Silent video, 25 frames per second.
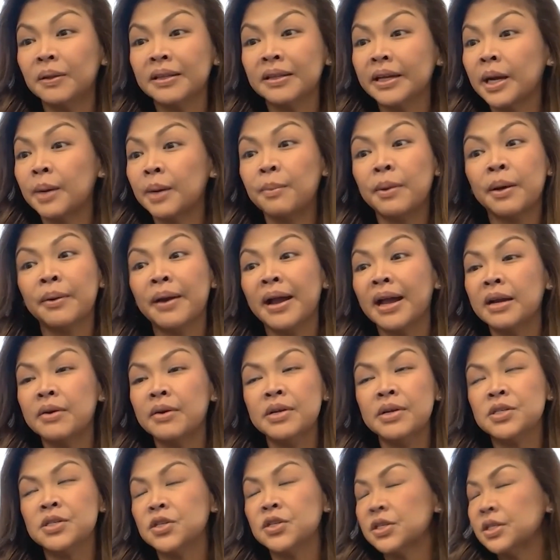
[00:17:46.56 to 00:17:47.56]
The
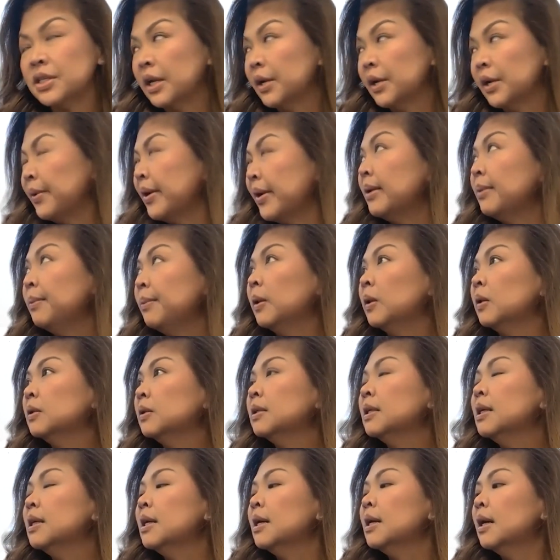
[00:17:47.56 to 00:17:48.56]
camaraderie is just incredible.
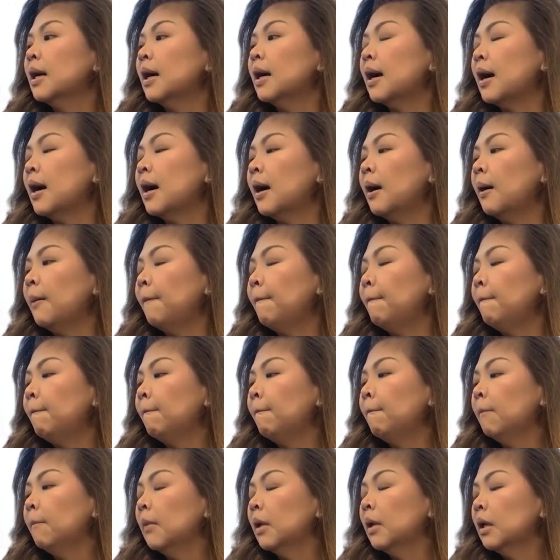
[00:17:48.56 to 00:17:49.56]

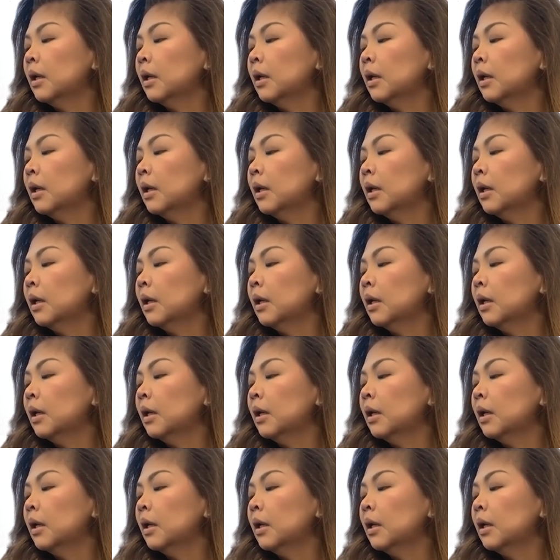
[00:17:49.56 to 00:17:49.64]
And